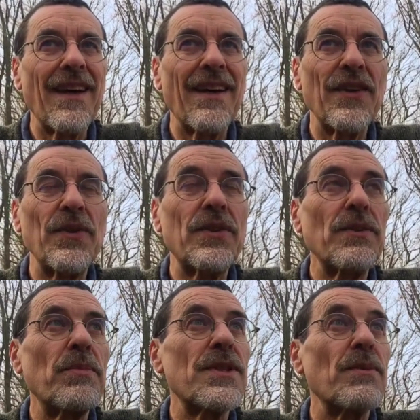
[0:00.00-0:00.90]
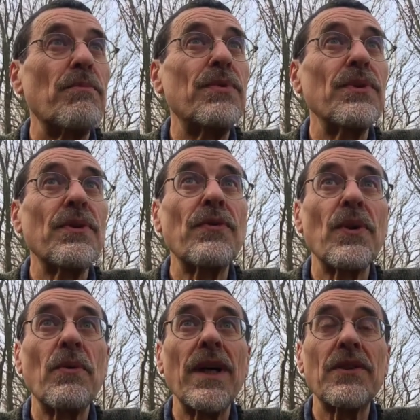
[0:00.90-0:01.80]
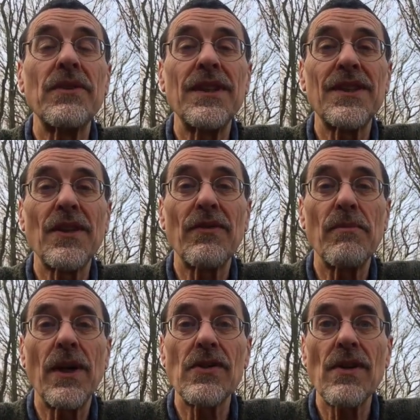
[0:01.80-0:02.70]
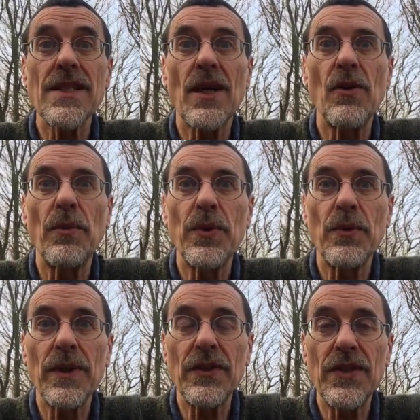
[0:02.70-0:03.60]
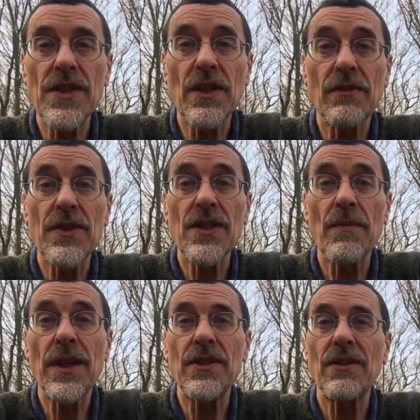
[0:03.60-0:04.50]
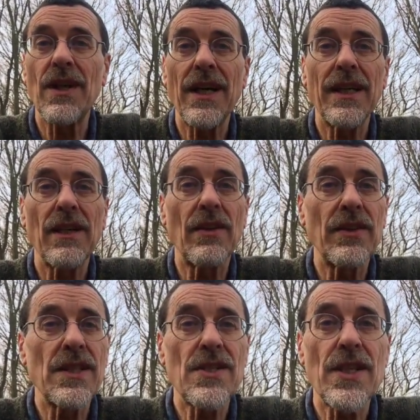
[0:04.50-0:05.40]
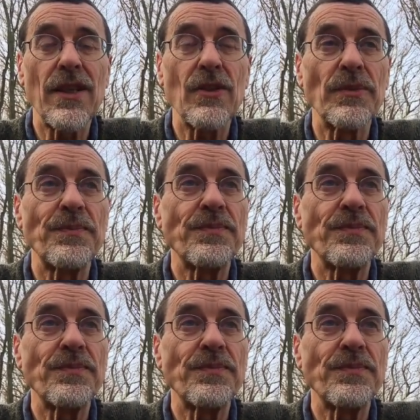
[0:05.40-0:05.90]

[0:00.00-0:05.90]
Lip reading: YouTube is a beautiful way to discover mantras. I hope you will discover some that you like on this channel.